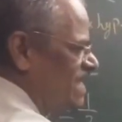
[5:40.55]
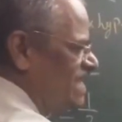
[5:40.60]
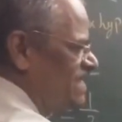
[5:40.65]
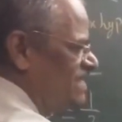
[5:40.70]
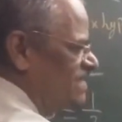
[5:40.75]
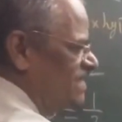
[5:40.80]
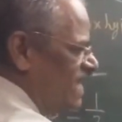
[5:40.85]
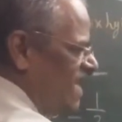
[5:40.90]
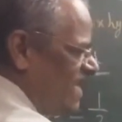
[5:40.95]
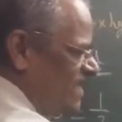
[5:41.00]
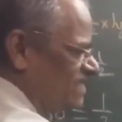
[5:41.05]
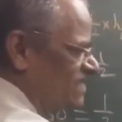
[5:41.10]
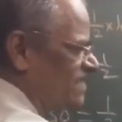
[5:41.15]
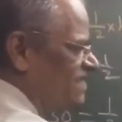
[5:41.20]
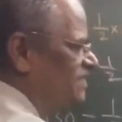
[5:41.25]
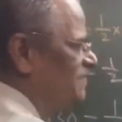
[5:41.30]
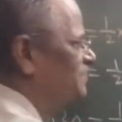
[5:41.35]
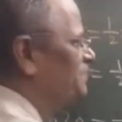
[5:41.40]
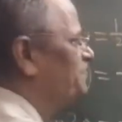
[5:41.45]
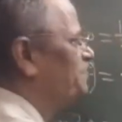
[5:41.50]
is
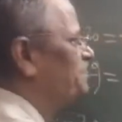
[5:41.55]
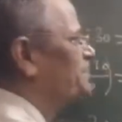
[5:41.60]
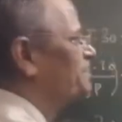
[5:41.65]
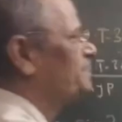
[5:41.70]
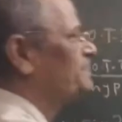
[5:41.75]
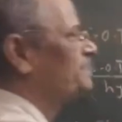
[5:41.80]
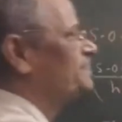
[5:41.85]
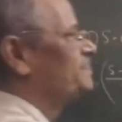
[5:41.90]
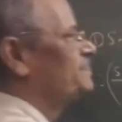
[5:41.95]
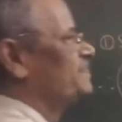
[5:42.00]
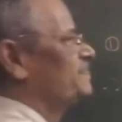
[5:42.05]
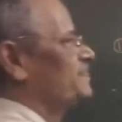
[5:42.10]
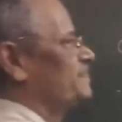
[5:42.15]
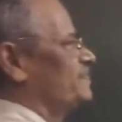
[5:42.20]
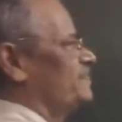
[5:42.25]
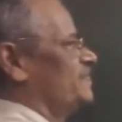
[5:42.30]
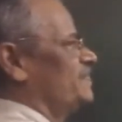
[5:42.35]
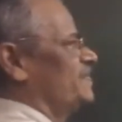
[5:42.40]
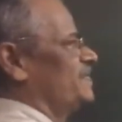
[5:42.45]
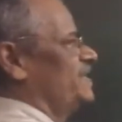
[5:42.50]
x,
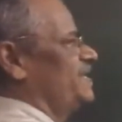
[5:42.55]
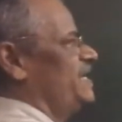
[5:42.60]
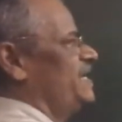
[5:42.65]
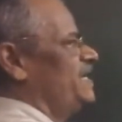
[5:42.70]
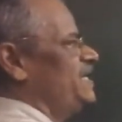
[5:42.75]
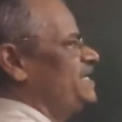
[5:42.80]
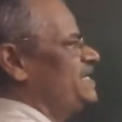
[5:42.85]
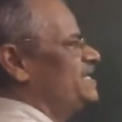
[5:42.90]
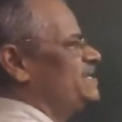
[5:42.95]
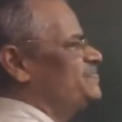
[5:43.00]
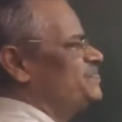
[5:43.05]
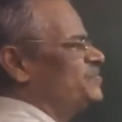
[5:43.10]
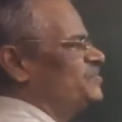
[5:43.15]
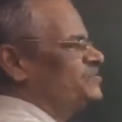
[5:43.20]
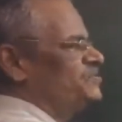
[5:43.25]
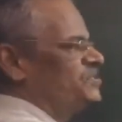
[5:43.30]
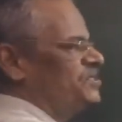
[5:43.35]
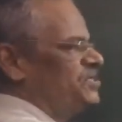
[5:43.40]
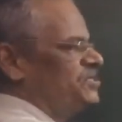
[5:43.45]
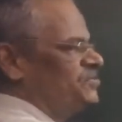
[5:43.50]
it is
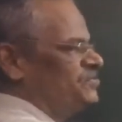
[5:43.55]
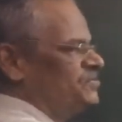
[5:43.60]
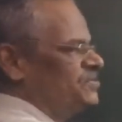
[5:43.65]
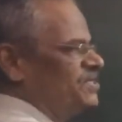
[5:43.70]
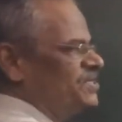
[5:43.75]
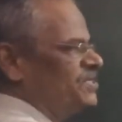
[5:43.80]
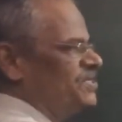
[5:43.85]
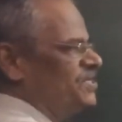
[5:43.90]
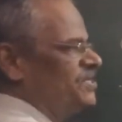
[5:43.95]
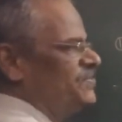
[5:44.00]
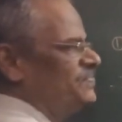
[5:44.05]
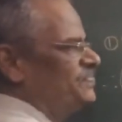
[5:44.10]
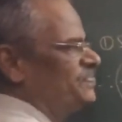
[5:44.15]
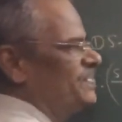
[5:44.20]
opposite to 30.